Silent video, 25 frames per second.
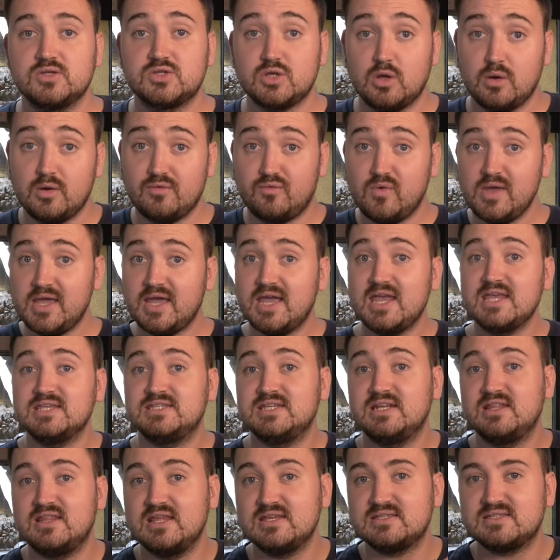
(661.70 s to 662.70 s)
So if we
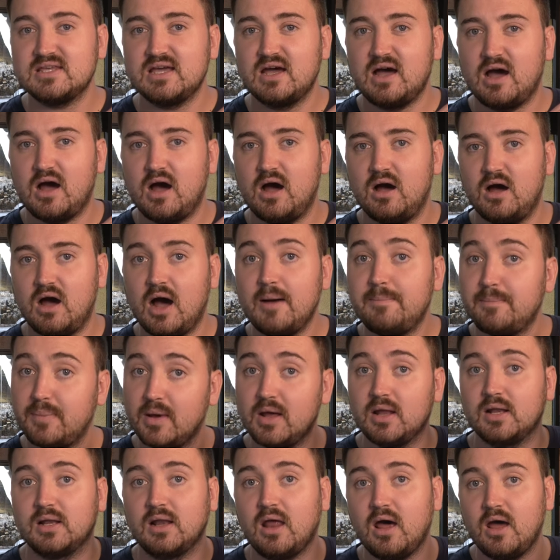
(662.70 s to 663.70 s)
consider this
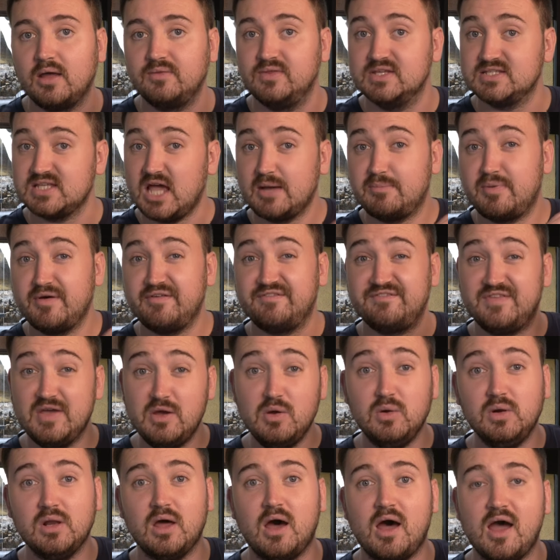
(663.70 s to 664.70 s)
upper line, this upper
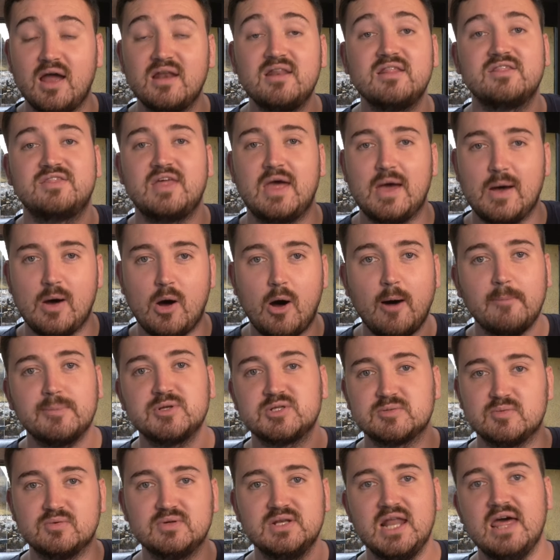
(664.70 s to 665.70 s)
fill line, their
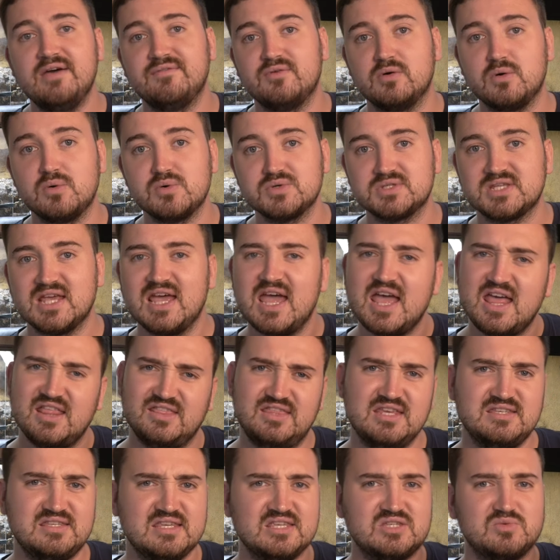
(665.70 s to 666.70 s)
optimal levels,
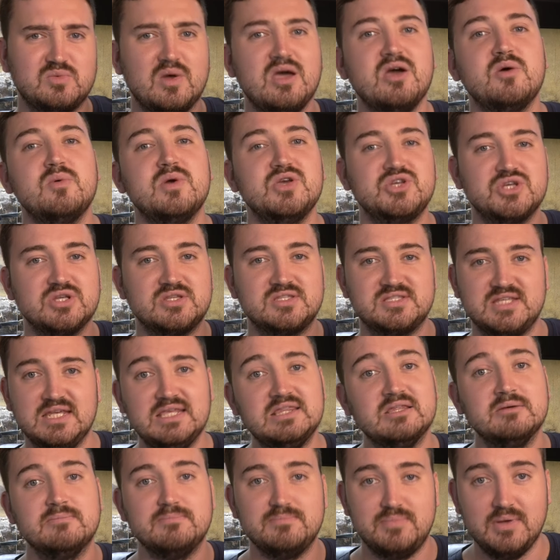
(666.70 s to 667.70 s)
this is where we should
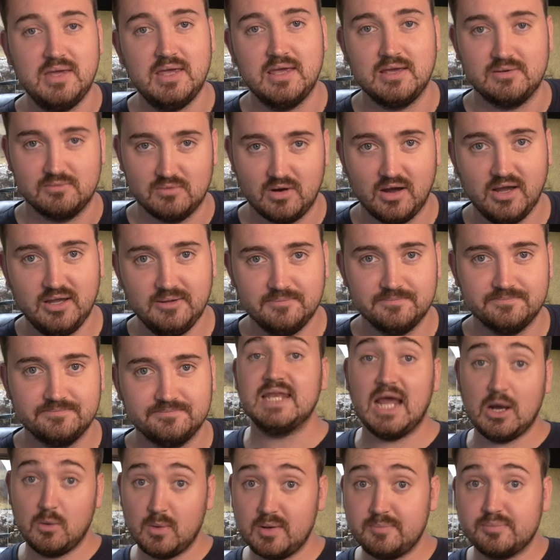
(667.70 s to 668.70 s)
see them being, right?
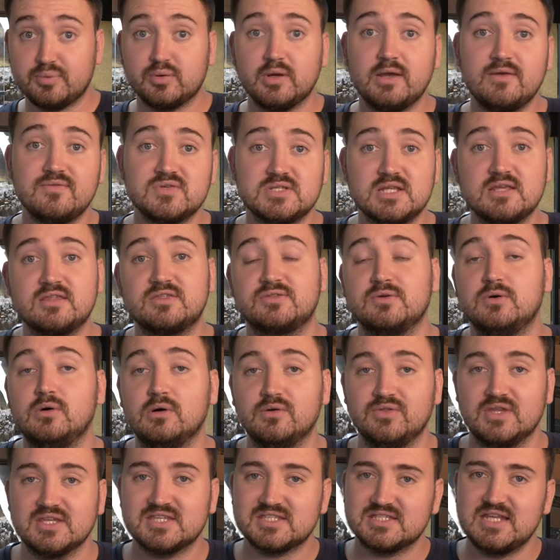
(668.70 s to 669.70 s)
Now, we previously
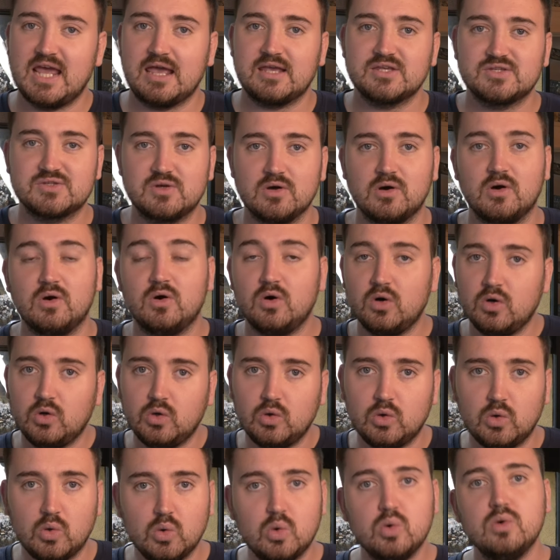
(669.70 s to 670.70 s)
thought that snakes got
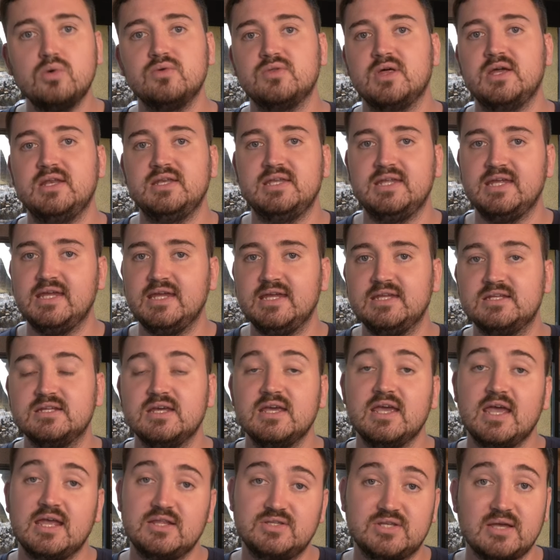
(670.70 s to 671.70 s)
all they need
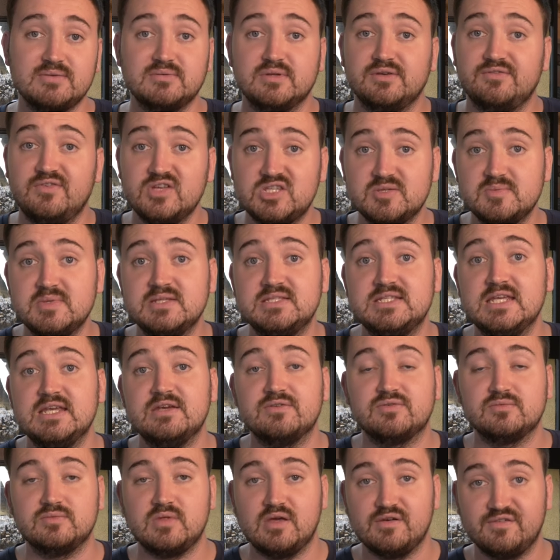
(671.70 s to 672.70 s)
in terms of vitamin
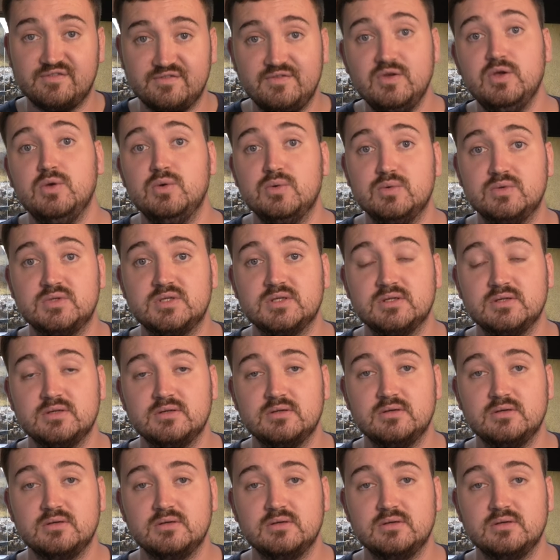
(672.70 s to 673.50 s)
D from their food,